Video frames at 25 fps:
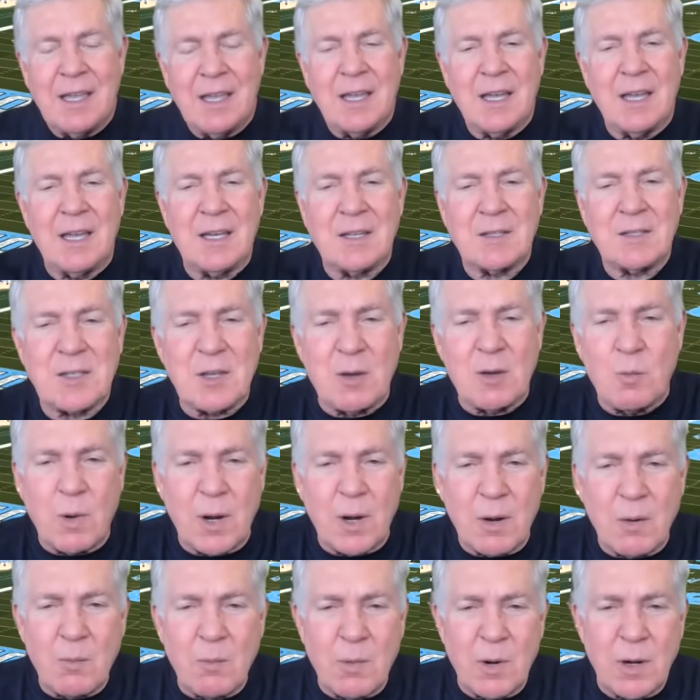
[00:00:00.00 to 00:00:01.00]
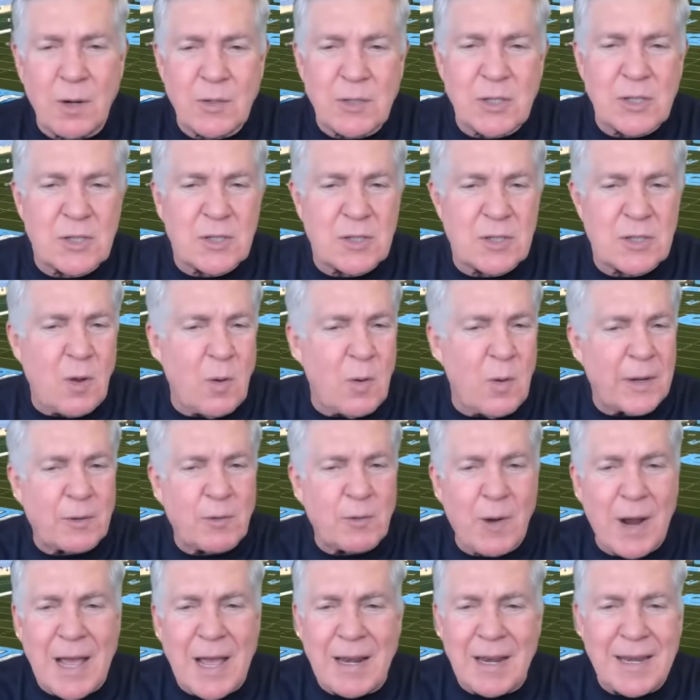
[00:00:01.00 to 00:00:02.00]
Uh, so we're we're just going
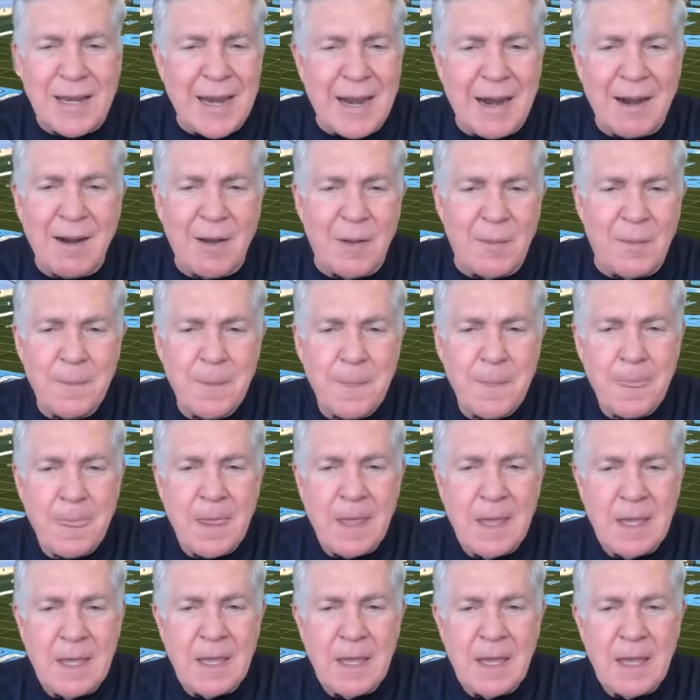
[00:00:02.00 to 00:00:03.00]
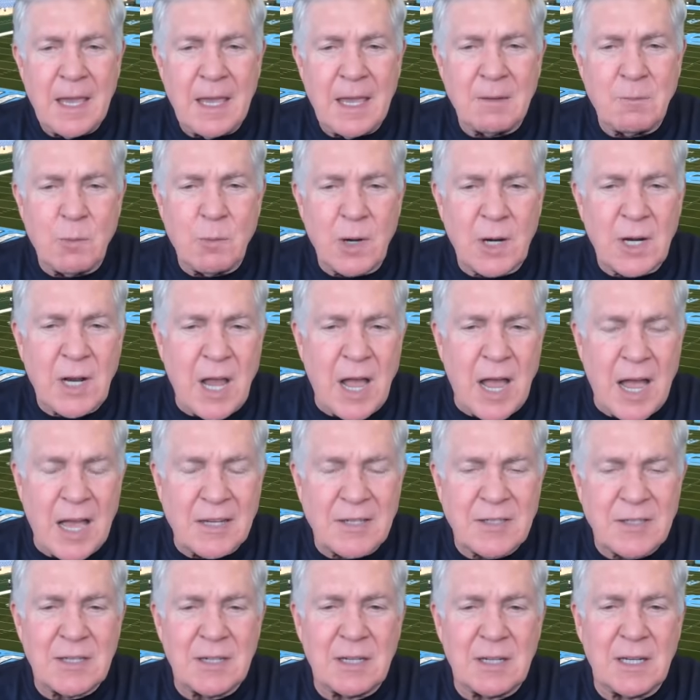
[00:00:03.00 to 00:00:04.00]
trial and error, and we're
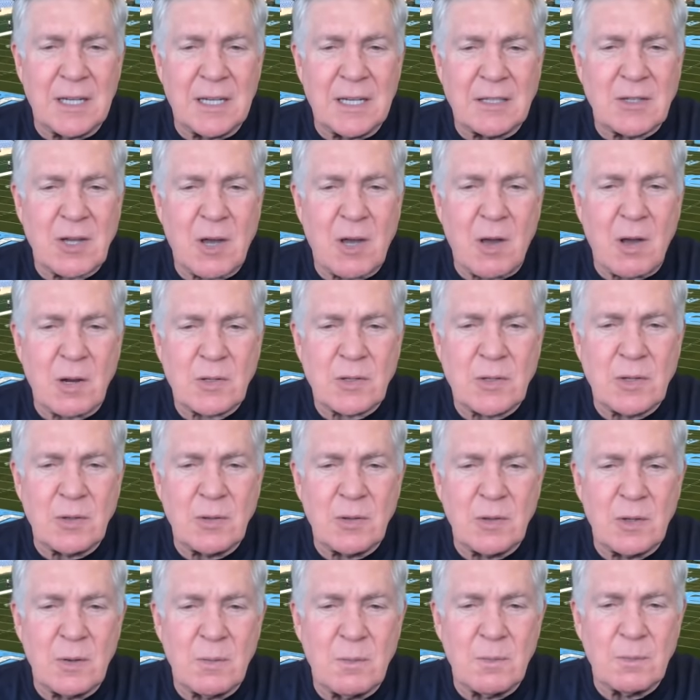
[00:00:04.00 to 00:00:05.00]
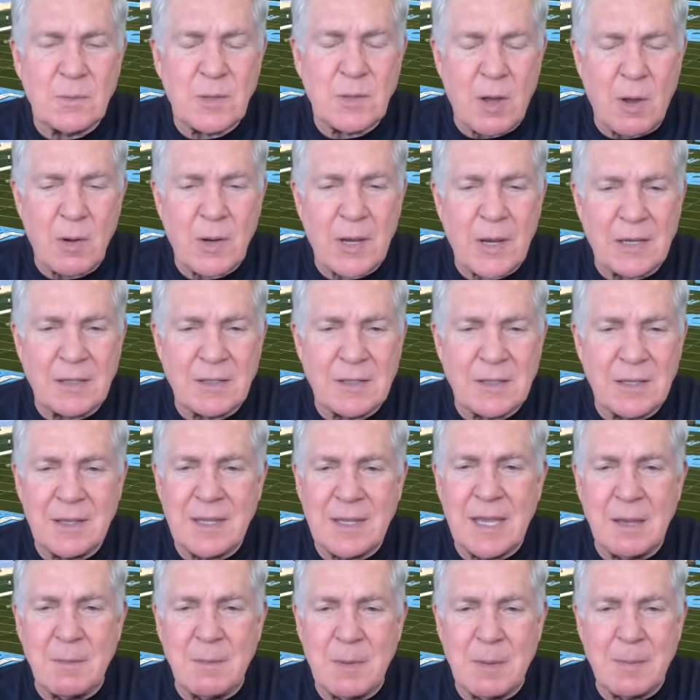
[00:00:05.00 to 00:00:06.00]
constantly talk to them, talking to
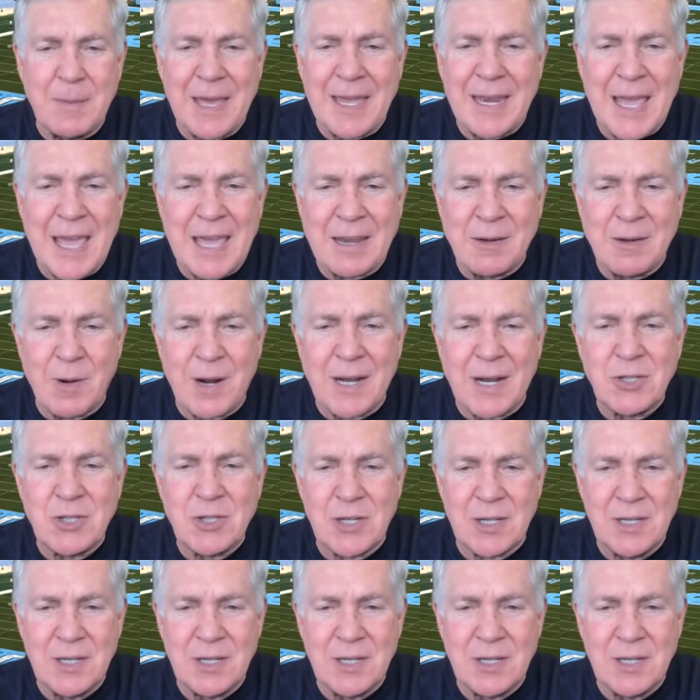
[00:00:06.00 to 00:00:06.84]
them about hydration,